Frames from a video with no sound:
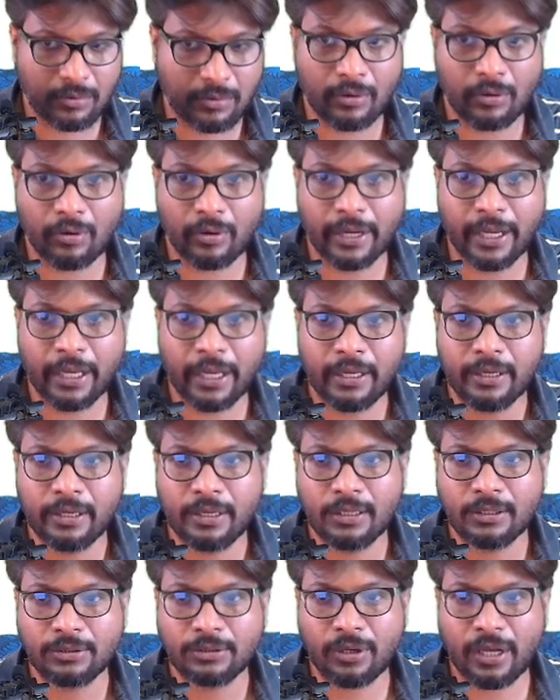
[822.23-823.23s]
Okay,
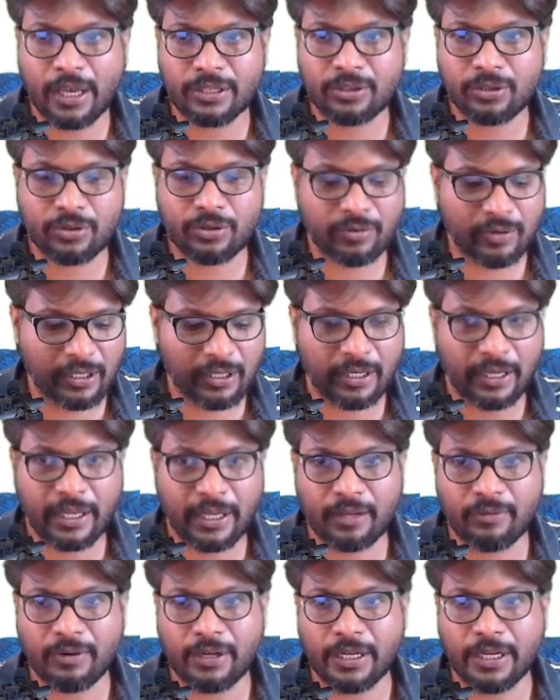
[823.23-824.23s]
so as usual
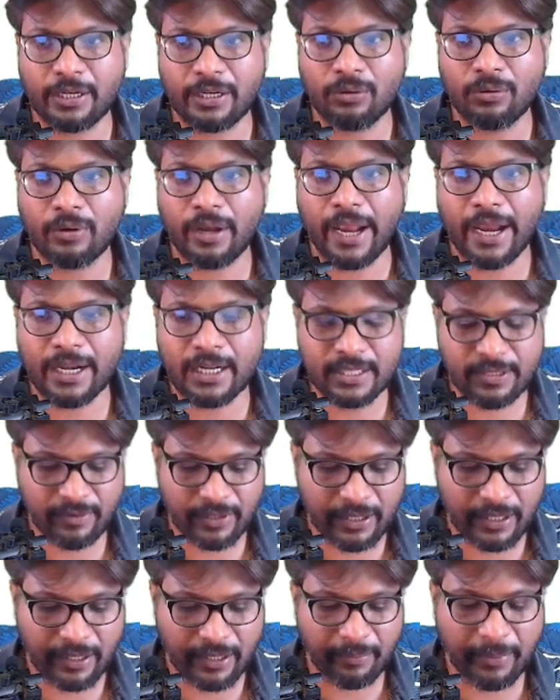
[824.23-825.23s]
here we need to ends
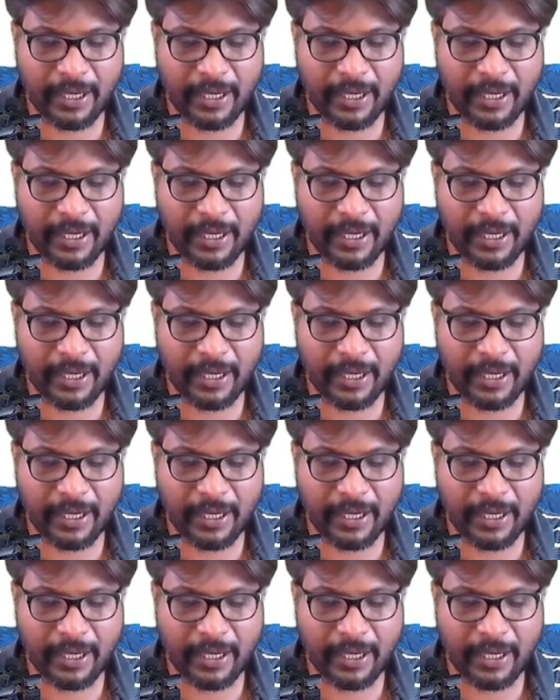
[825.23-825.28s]
with,